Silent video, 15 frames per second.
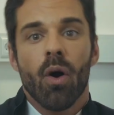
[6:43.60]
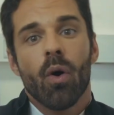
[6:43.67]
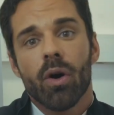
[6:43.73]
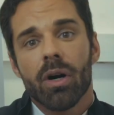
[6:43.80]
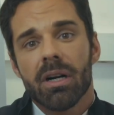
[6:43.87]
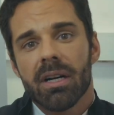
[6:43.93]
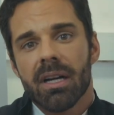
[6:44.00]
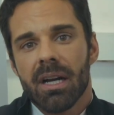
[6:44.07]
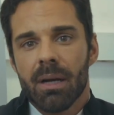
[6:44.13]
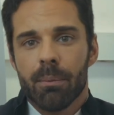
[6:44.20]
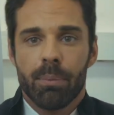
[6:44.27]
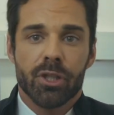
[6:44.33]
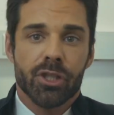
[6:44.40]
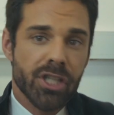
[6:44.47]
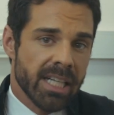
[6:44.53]
or
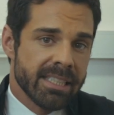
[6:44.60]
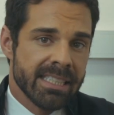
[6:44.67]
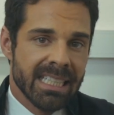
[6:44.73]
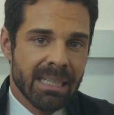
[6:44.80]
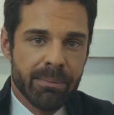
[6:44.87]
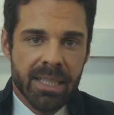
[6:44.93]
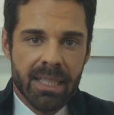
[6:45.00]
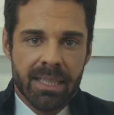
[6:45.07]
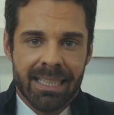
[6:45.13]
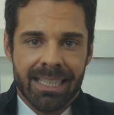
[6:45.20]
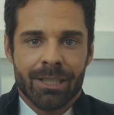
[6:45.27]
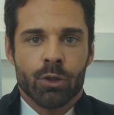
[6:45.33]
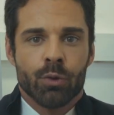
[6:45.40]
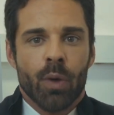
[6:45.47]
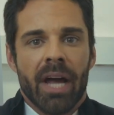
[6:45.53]
purchasing a milling
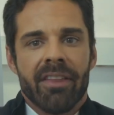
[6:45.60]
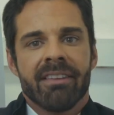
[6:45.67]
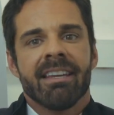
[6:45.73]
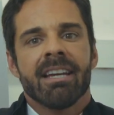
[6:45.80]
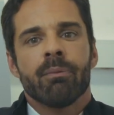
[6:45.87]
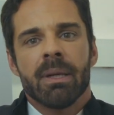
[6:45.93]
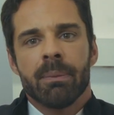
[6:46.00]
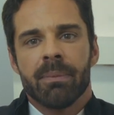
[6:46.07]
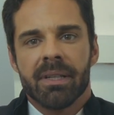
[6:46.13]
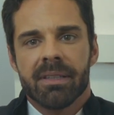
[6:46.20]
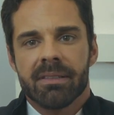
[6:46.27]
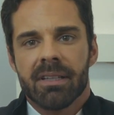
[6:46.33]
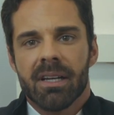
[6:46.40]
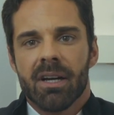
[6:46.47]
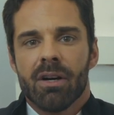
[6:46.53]
and grinding
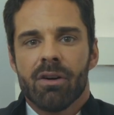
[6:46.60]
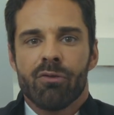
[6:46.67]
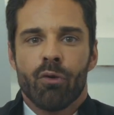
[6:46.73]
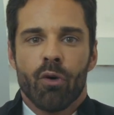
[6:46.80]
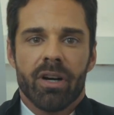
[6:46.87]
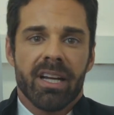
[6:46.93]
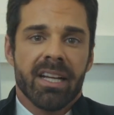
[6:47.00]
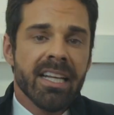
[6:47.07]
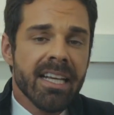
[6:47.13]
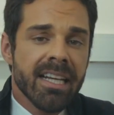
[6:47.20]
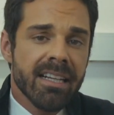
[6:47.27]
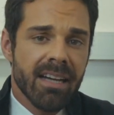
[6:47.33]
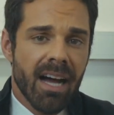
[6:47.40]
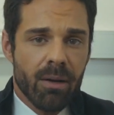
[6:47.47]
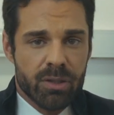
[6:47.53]
equipment for an
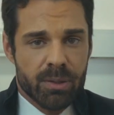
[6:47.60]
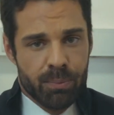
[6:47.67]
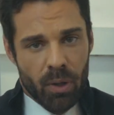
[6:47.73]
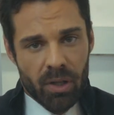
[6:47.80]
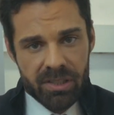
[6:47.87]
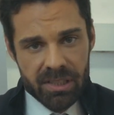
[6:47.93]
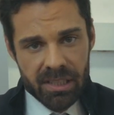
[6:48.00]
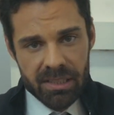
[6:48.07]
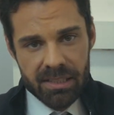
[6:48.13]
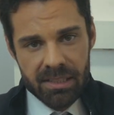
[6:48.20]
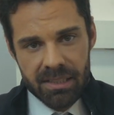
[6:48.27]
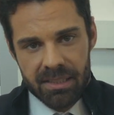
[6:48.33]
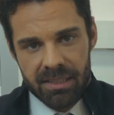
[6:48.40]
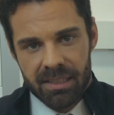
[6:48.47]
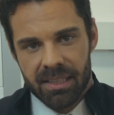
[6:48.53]
in-house
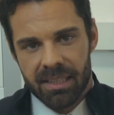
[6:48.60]
process.